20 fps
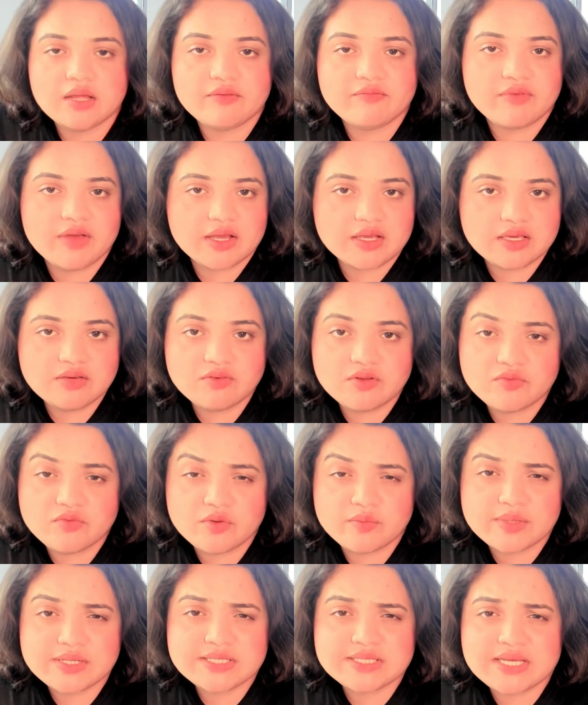In fact, even
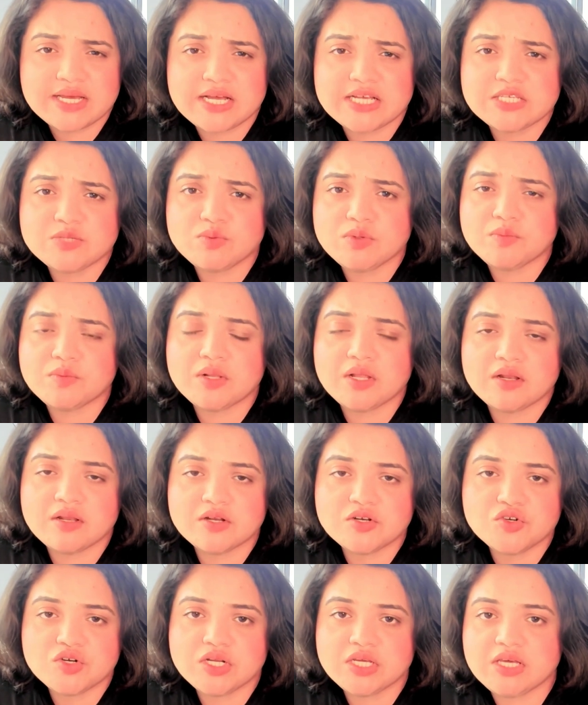for my SaaS, people are
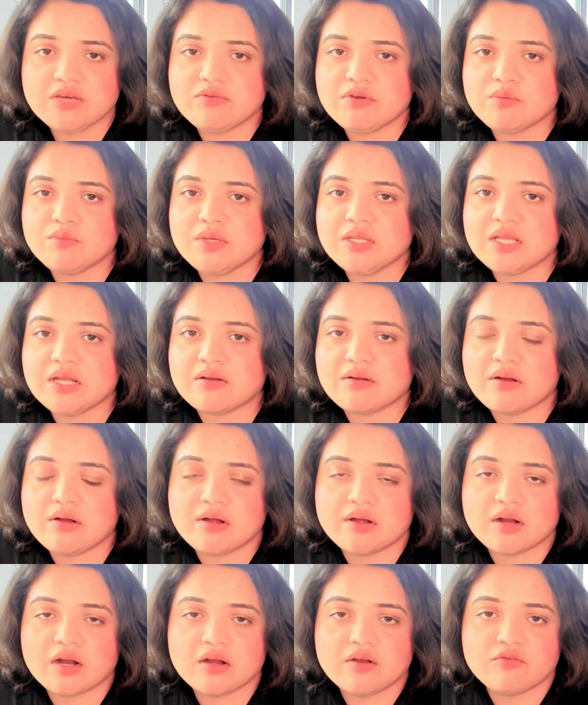literally giving me their
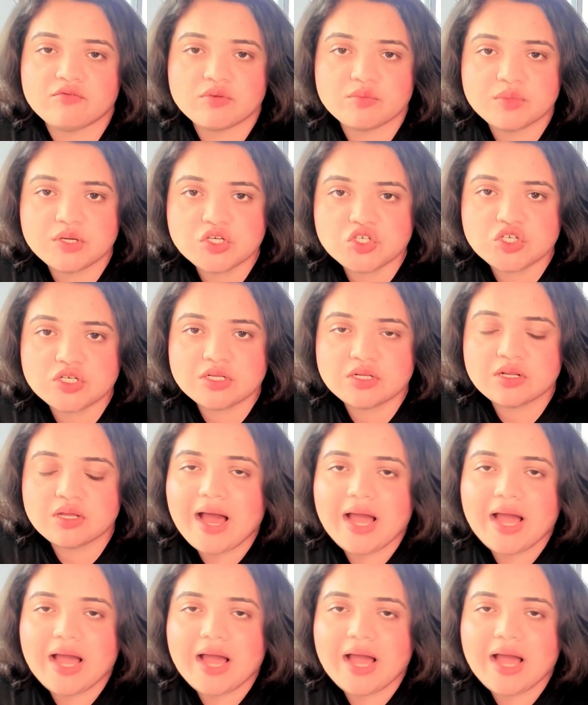credit for information.